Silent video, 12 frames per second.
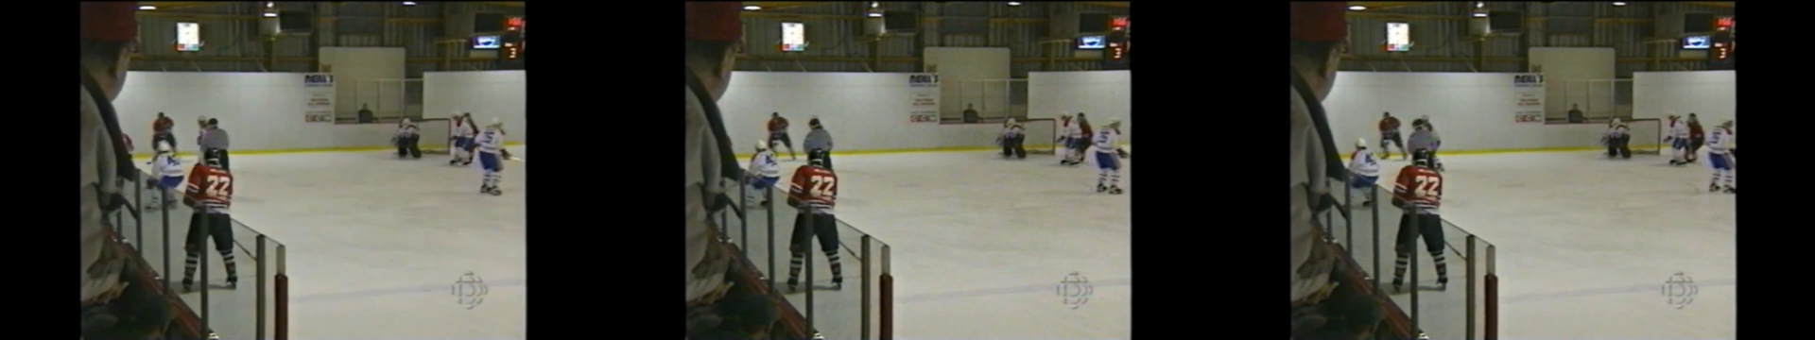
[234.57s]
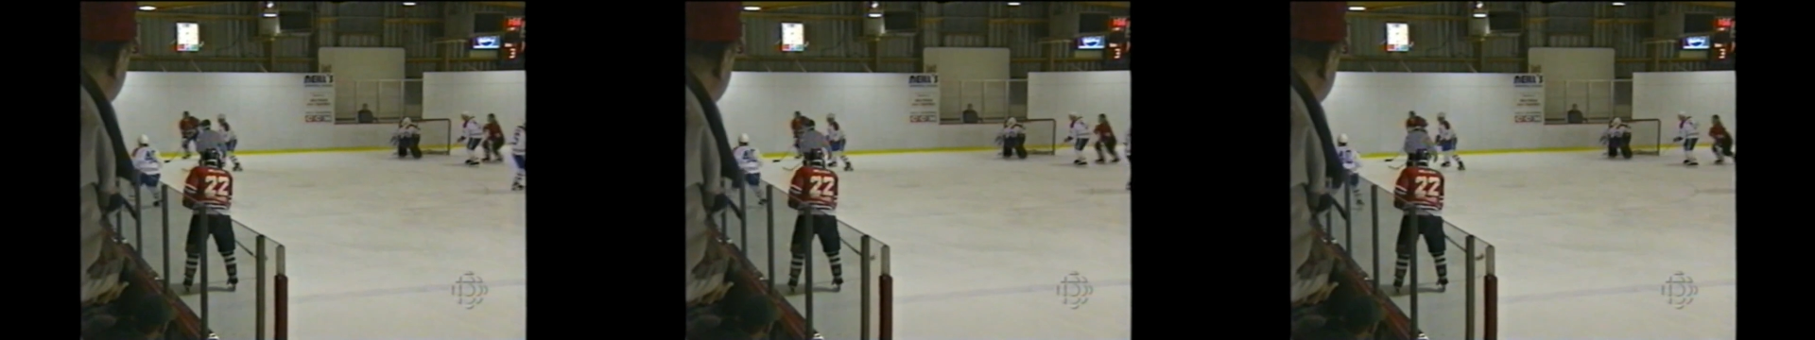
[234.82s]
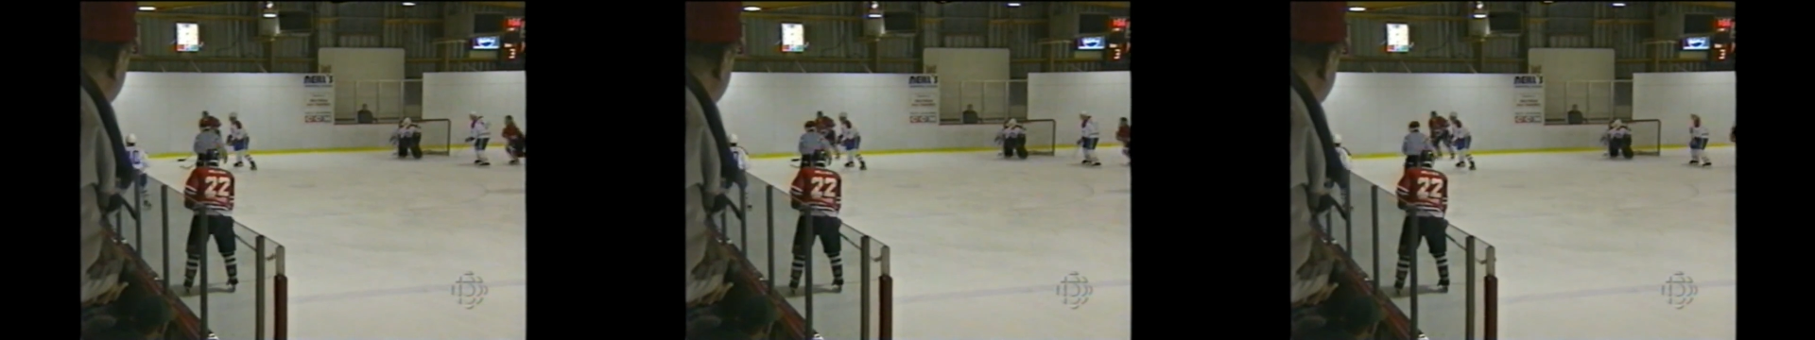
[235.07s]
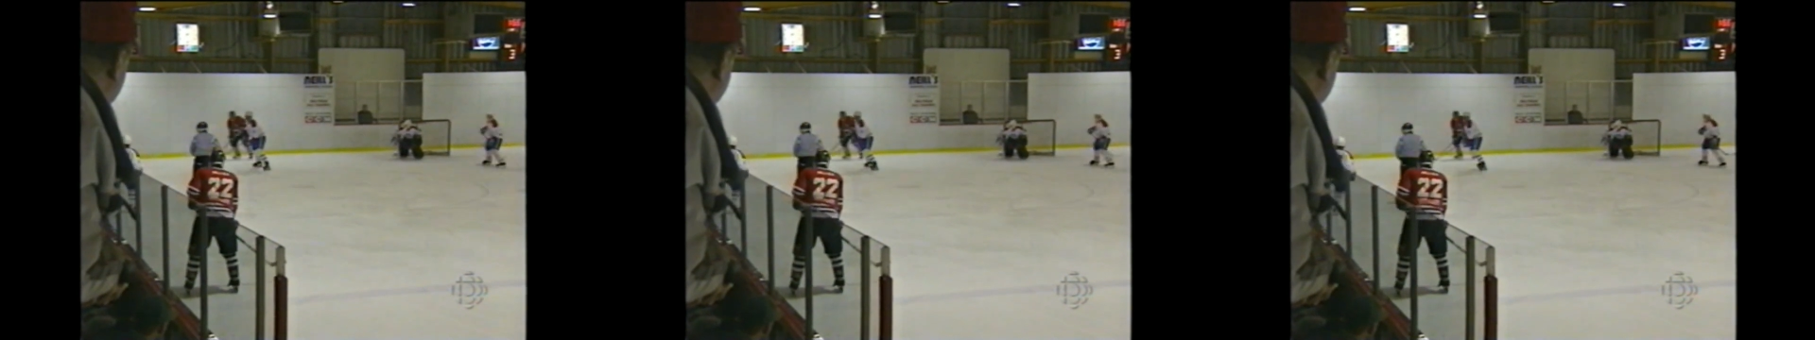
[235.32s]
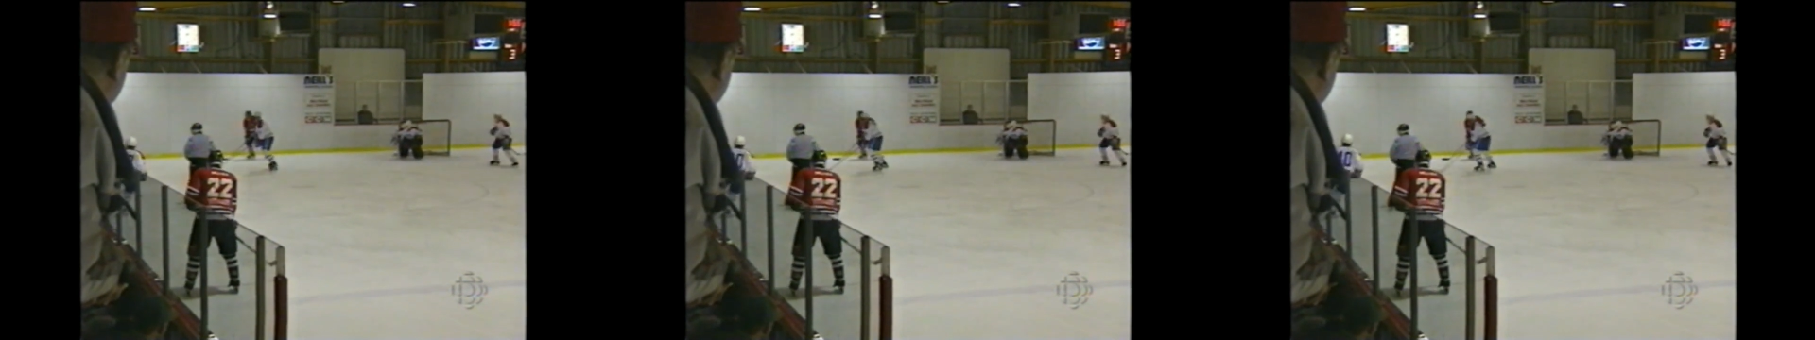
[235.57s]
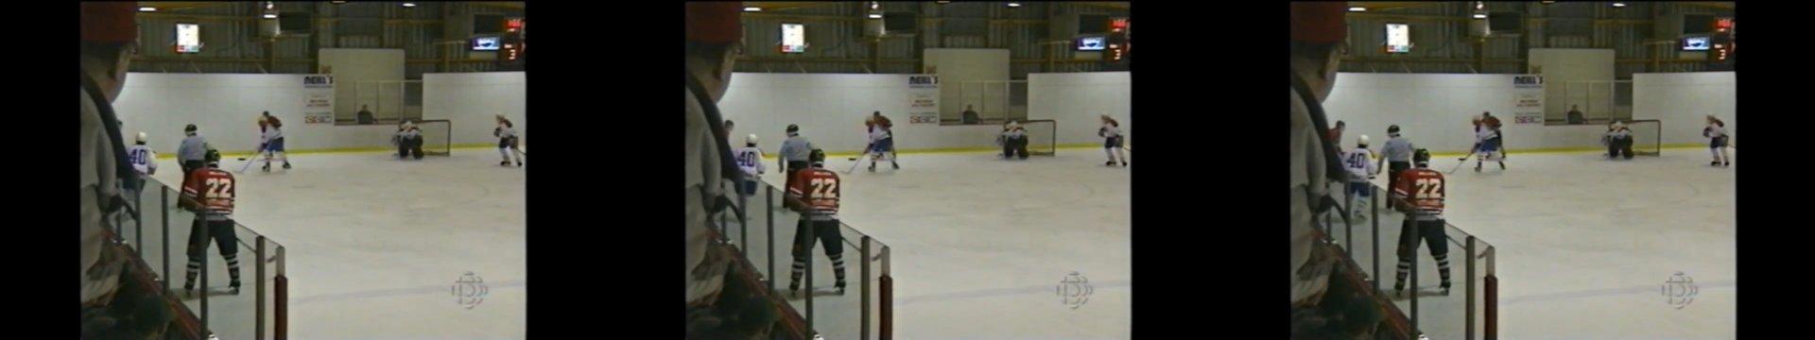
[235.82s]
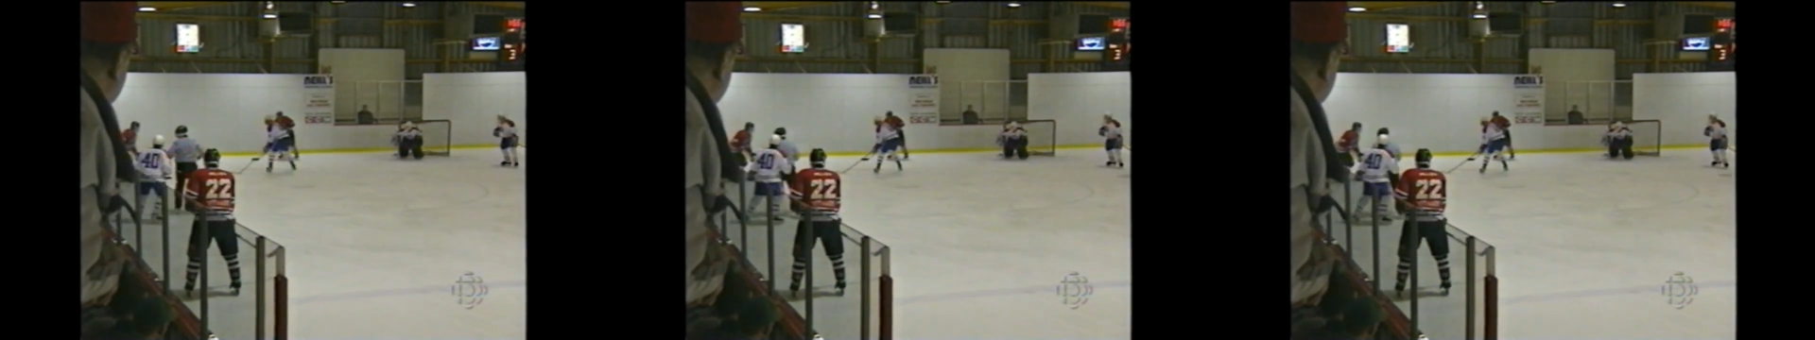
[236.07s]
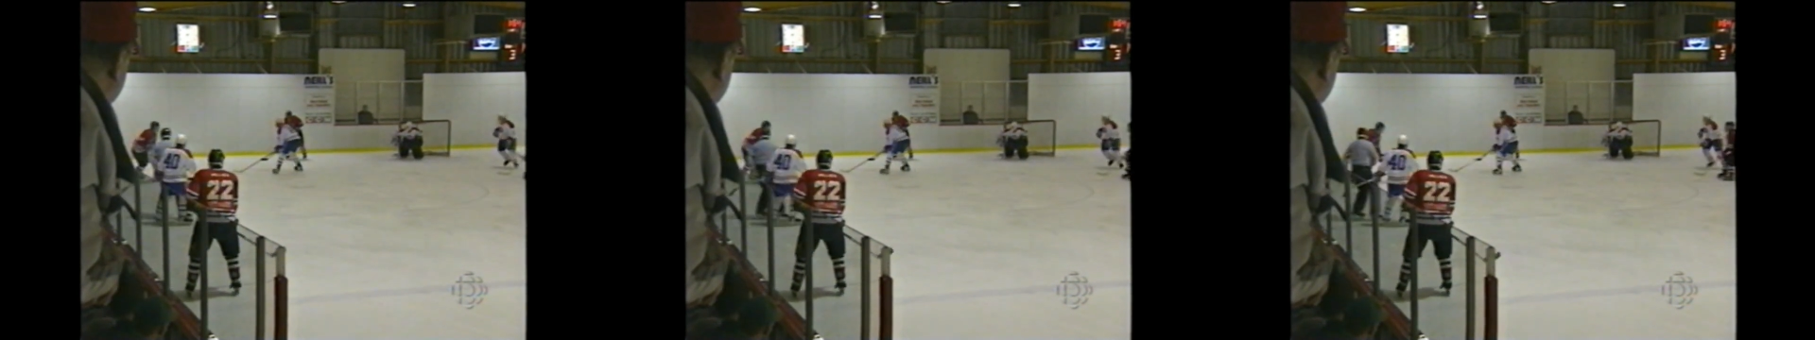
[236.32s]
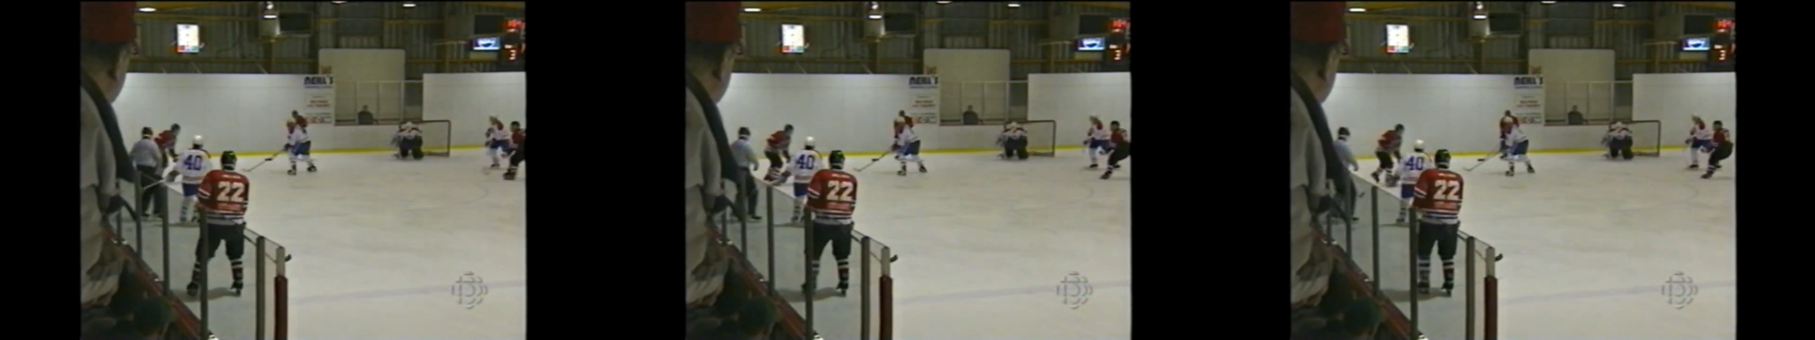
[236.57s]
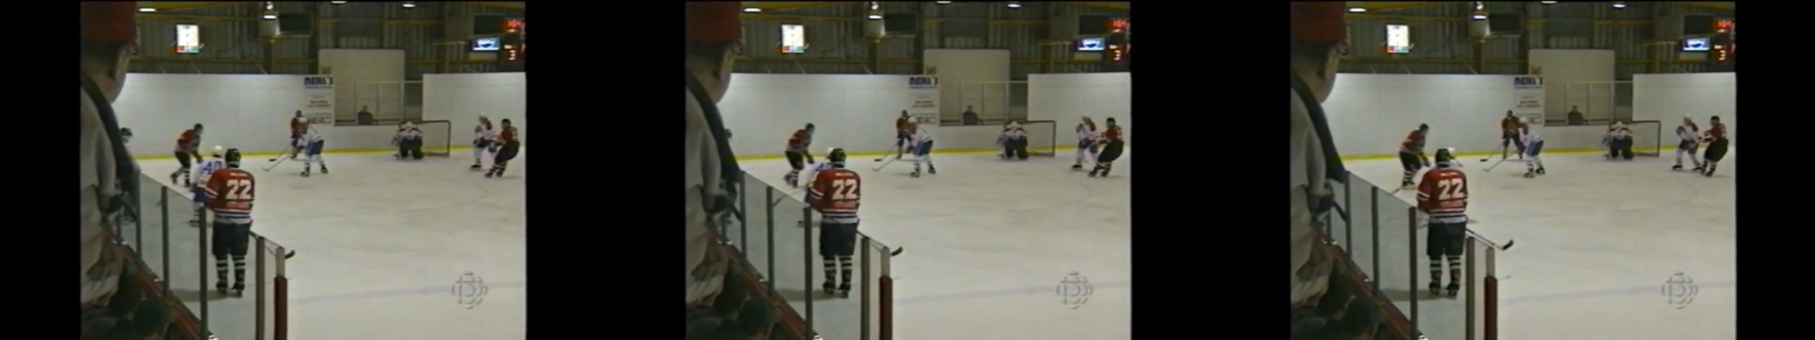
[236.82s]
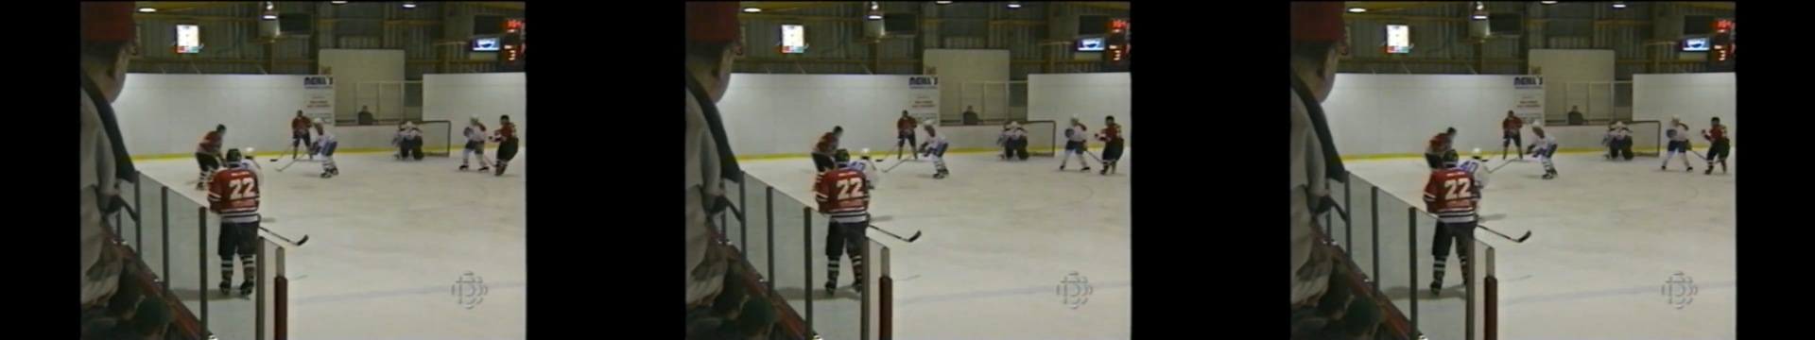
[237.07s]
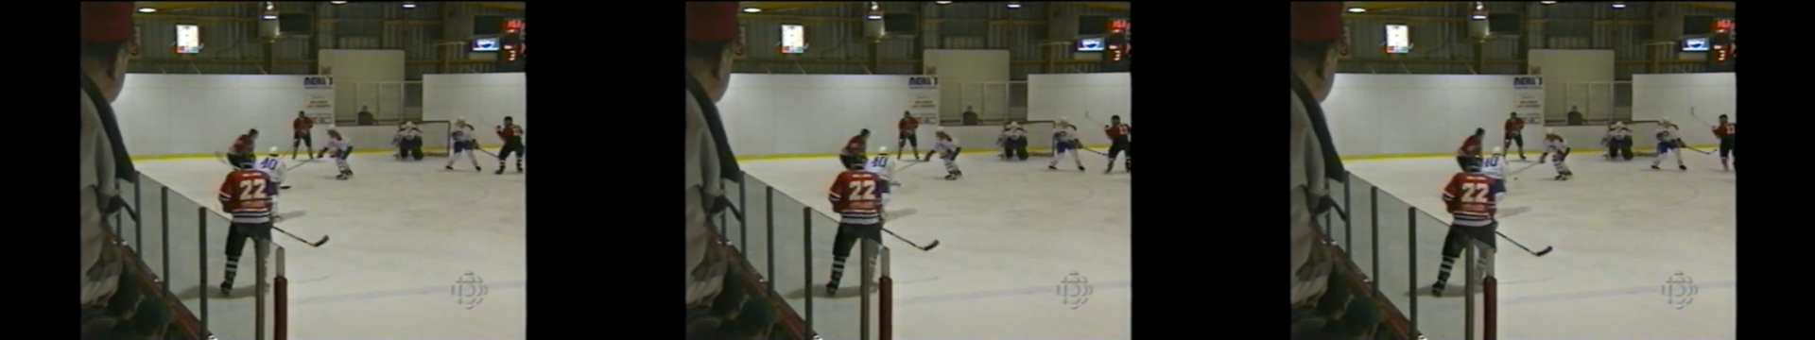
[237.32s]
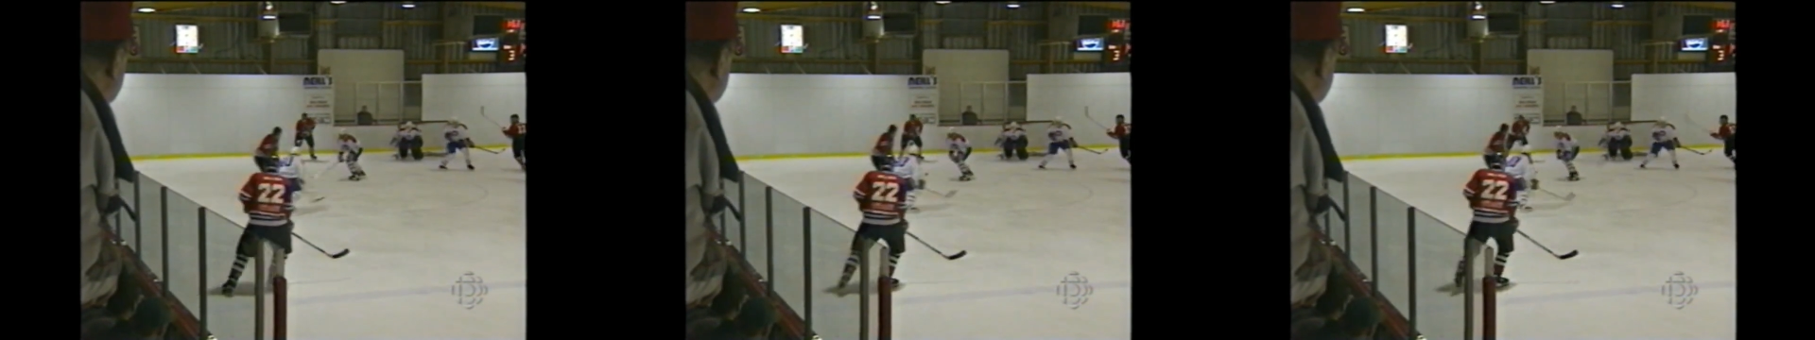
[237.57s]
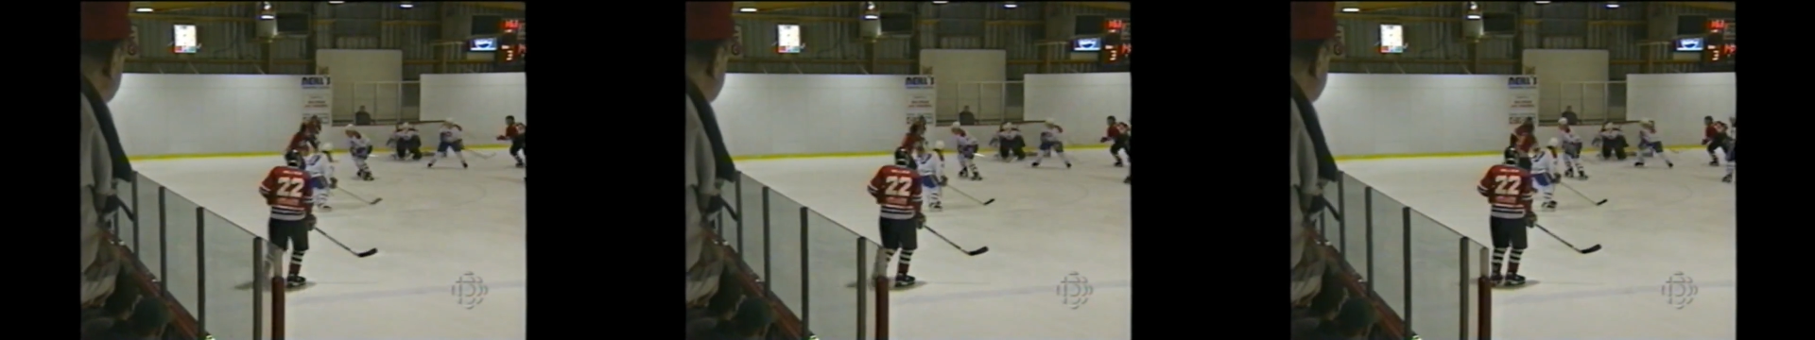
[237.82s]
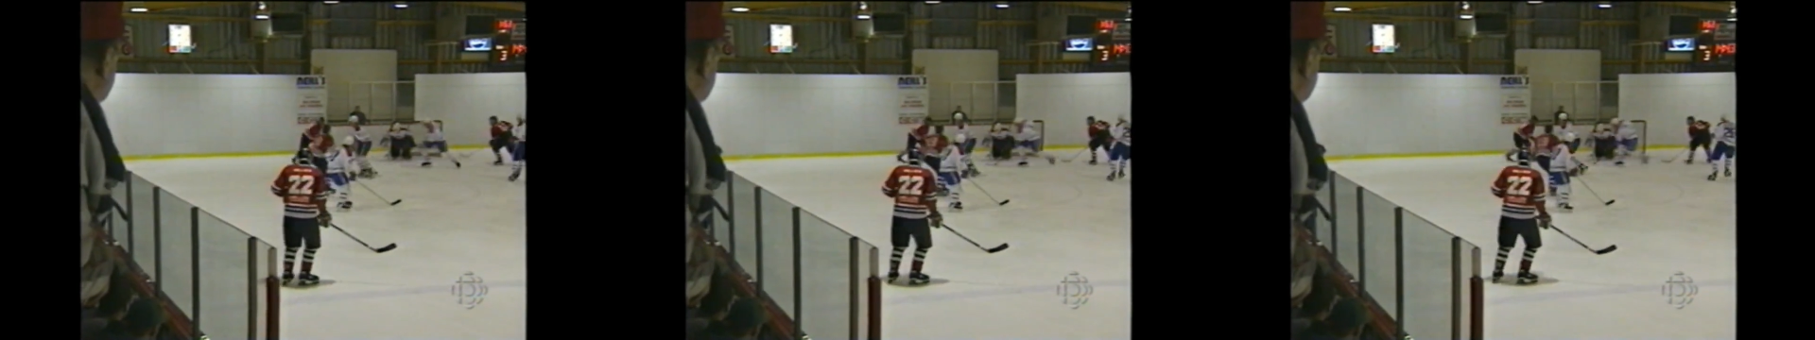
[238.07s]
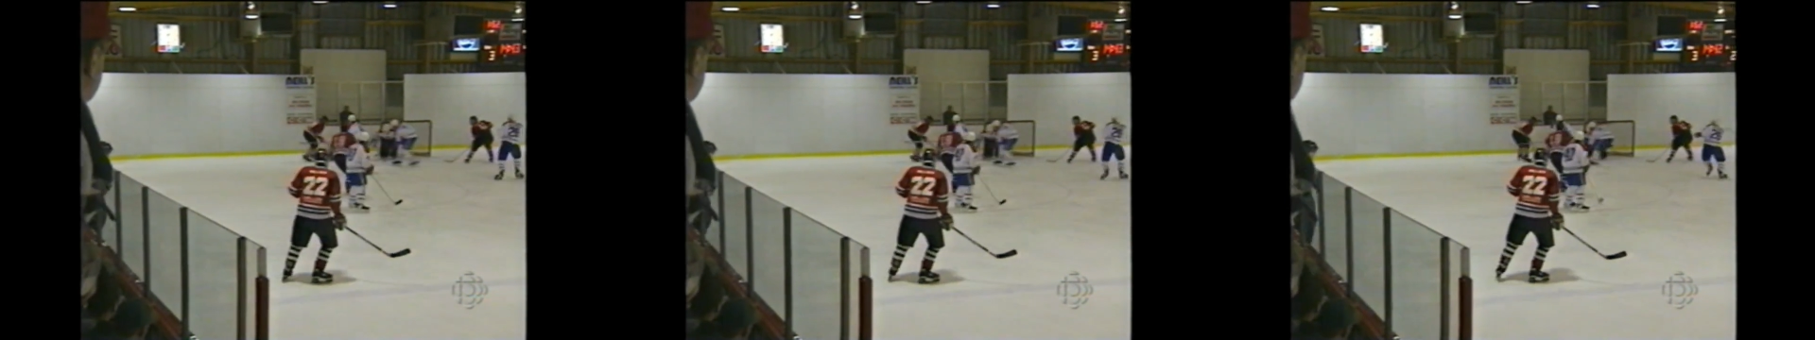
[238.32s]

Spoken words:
[unreadable: no face in view]